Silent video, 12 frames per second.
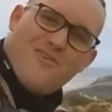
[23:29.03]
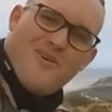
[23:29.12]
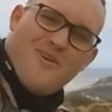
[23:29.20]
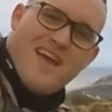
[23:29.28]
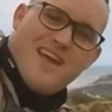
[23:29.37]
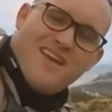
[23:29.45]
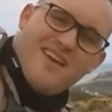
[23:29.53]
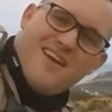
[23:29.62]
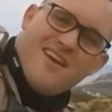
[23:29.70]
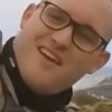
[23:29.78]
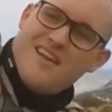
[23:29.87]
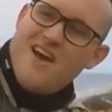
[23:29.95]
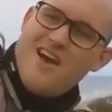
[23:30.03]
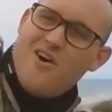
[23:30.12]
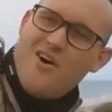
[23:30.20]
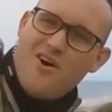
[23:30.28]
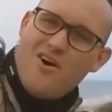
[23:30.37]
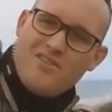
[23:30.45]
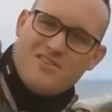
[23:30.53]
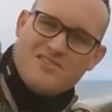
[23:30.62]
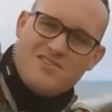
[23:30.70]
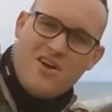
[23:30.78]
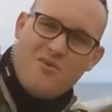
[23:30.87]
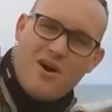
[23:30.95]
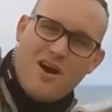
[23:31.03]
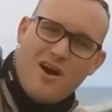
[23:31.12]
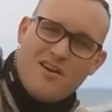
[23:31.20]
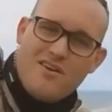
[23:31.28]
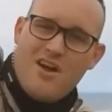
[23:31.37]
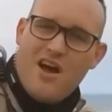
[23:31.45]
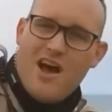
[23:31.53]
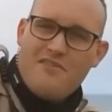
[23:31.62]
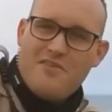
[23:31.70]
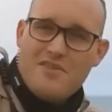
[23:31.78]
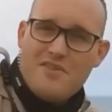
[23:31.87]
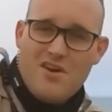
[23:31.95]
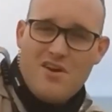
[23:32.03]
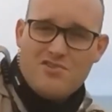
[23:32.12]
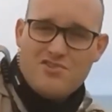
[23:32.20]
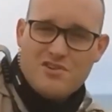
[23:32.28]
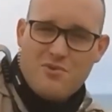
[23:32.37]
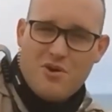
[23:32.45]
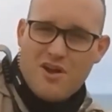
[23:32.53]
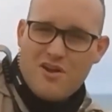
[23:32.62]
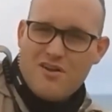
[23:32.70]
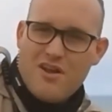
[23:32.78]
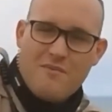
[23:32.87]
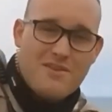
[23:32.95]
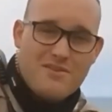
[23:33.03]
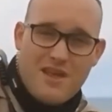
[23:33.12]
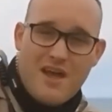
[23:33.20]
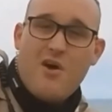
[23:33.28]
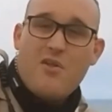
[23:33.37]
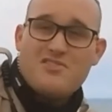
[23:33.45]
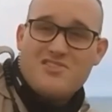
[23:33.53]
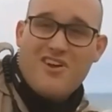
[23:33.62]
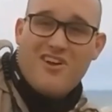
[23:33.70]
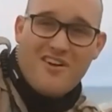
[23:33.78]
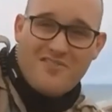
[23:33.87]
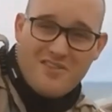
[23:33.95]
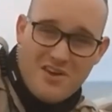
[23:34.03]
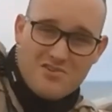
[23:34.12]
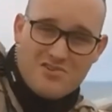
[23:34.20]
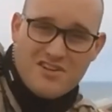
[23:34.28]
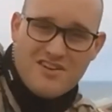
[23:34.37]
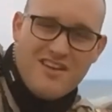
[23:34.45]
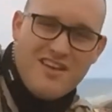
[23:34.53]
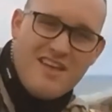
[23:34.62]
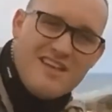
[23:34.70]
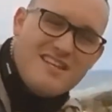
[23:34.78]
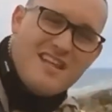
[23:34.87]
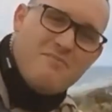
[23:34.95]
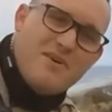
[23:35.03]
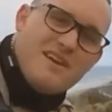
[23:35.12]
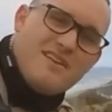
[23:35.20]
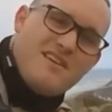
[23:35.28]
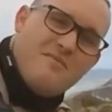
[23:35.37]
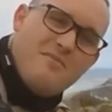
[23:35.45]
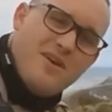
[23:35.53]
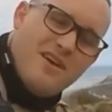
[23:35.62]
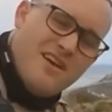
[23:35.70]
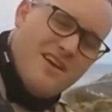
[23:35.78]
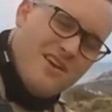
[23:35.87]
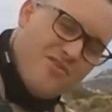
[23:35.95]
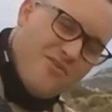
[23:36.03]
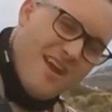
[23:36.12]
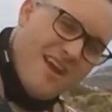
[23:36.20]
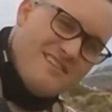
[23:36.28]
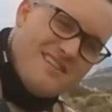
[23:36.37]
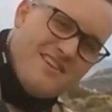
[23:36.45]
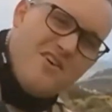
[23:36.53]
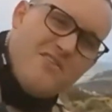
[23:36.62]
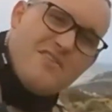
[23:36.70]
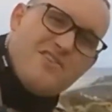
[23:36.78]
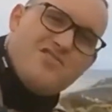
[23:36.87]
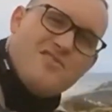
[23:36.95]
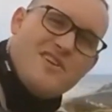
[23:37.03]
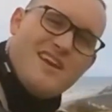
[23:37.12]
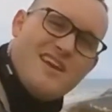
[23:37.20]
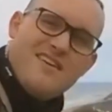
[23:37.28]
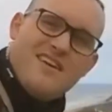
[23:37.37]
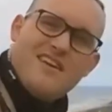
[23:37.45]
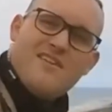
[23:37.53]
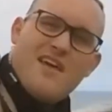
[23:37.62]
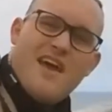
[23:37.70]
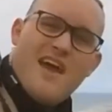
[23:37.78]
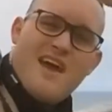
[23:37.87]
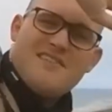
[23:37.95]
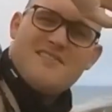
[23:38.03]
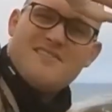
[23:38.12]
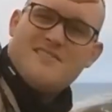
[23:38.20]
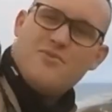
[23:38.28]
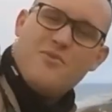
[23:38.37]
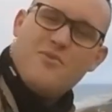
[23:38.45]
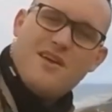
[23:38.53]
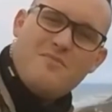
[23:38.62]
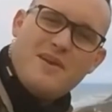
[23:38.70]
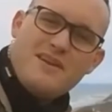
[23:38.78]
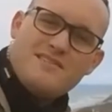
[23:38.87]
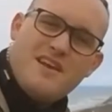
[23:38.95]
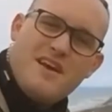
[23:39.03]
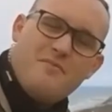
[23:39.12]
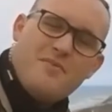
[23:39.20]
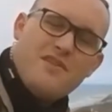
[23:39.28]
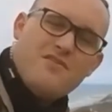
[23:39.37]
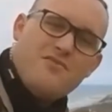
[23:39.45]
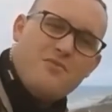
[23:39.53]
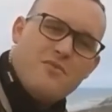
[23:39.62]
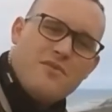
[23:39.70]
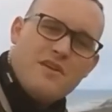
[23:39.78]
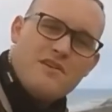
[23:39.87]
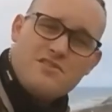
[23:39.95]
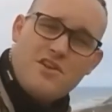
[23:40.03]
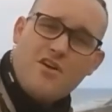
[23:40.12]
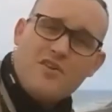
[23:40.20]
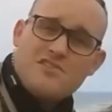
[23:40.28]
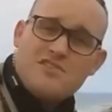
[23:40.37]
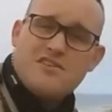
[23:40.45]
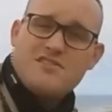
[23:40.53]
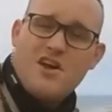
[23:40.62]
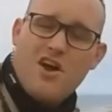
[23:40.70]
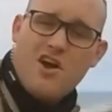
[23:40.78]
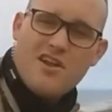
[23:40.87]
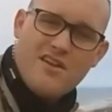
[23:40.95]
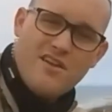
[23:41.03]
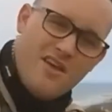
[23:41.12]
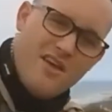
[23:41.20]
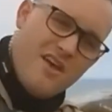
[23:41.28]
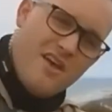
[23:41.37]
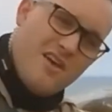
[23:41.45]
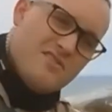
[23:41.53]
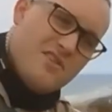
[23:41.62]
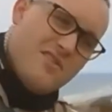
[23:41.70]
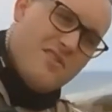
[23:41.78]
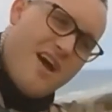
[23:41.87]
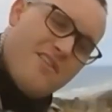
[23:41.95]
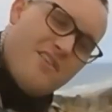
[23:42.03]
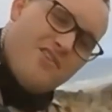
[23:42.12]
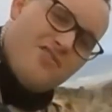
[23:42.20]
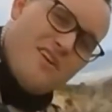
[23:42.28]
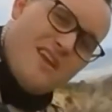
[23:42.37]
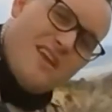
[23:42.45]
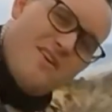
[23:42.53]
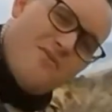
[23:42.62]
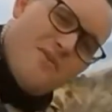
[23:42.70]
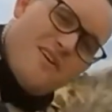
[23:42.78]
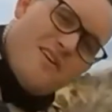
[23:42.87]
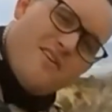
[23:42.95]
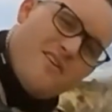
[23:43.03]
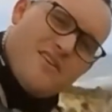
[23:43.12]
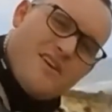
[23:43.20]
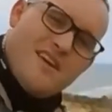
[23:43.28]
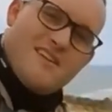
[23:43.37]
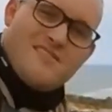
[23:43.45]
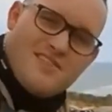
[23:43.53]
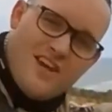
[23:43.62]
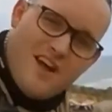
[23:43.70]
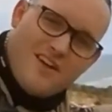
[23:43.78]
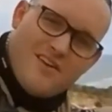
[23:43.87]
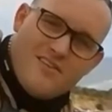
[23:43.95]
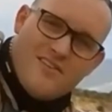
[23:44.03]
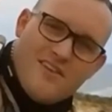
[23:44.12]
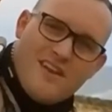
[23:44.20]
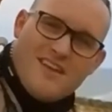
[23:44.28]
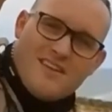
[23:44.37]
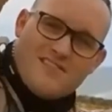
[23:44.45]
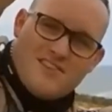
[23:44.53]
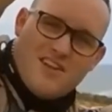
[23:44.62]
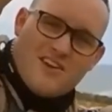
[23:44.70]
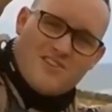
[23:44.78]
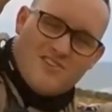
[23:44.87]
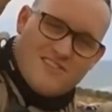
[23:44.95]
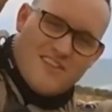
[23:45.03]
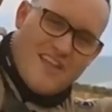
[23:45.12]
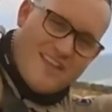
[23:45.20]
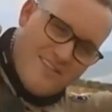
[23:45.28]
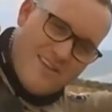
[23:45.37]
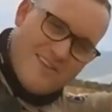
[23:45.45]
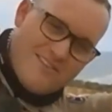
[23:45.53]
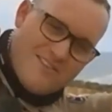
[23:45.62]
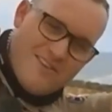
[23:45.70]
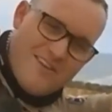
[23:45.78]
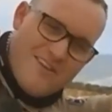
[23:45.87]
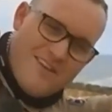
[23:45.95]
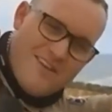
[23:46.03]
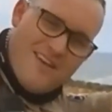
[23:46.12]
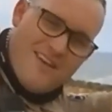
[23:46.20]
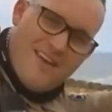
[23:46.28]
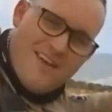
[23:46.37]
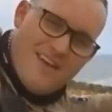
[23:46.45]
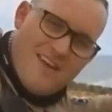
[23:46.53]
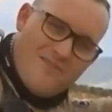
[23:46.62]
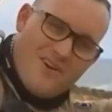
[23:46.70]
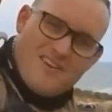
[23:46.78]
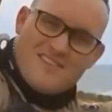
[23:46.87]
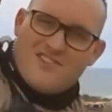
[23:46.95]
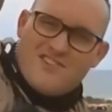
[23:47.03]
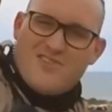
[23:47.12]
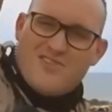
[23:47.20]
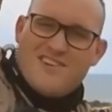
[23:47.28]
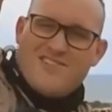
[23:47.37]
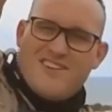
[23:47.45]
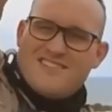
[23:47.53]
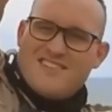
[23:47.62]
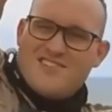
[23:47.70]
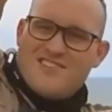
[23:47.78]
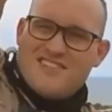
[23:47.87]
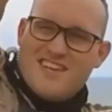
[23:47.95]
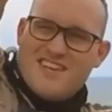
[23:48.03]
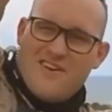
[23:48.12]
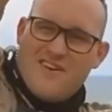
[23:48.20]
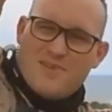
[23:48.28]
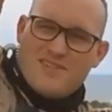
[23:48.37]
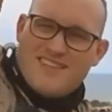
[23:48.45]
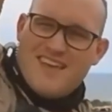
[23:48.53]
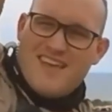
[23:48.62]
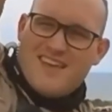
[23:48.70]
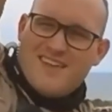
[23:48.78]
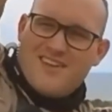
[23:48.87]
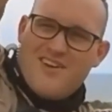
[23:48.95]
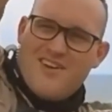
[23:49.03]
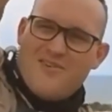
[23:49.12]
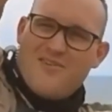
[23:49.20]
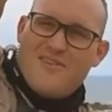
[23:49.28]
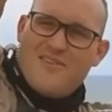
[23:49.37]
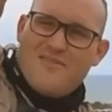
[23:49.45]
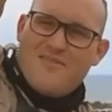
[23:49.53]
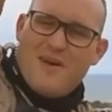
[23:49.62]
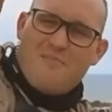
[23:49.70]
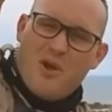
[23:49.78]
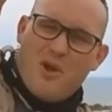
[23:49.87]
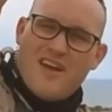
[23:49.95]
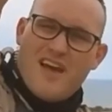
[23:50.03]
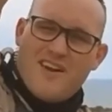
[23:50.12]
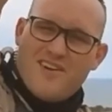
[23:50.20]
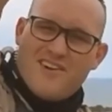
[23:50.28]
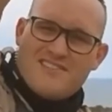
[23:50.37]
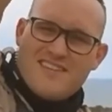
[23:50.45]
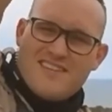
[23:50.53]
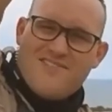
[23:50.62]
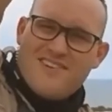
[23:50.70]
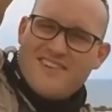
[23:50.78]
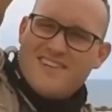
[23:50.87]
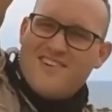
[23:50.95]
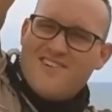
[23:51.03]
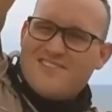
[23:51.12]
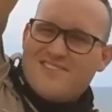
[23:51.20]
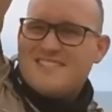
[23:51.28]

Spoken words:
away. And now all the salt water off of the ocean water, all the salt off the ocean is getting picked up and grazing over the tree, and as the wind picks up, the salt starts to harden. So now the tree will get stuck, and it gets stuck just like this. And what does the tree do? Does it just give up and say, you know, my bark kind of hurts, I really don't